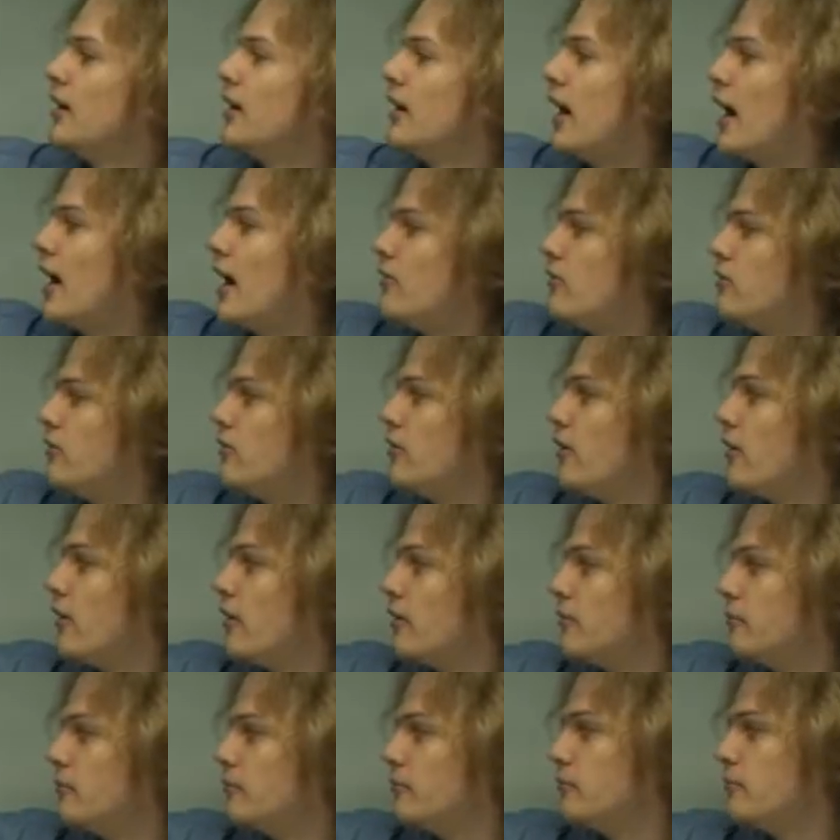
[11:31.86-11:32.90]
At
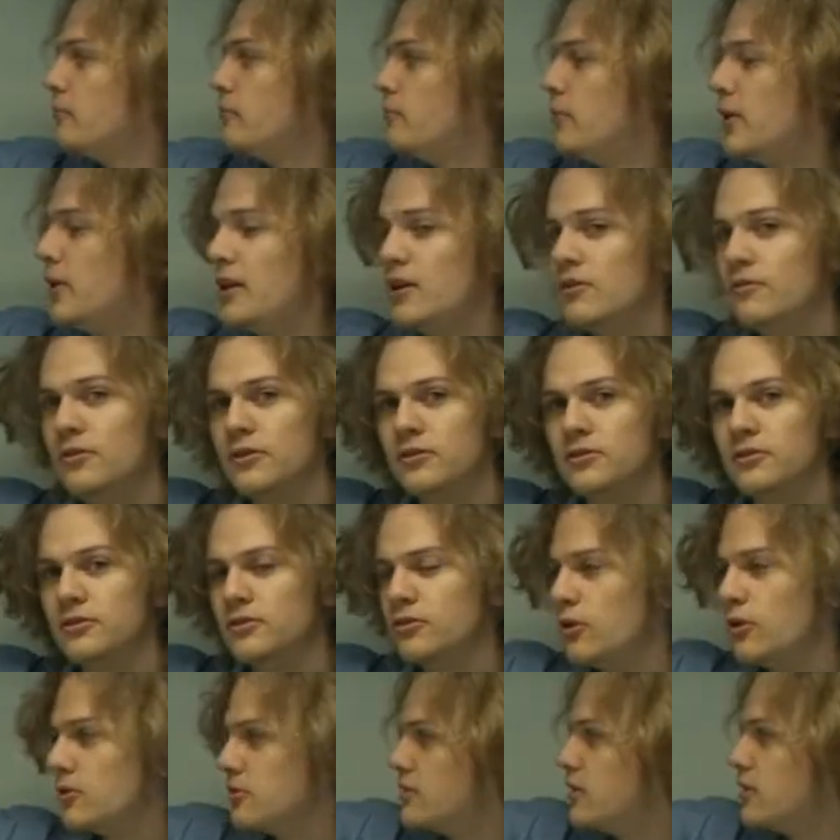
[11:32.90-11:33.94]
the peak of its
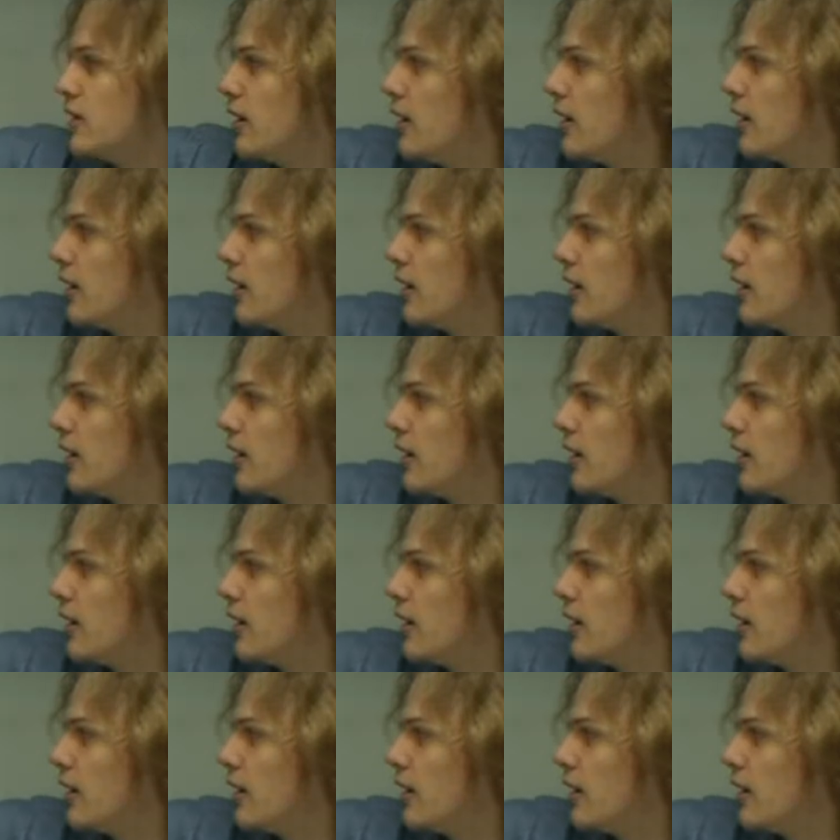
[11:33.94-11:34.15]
toss, it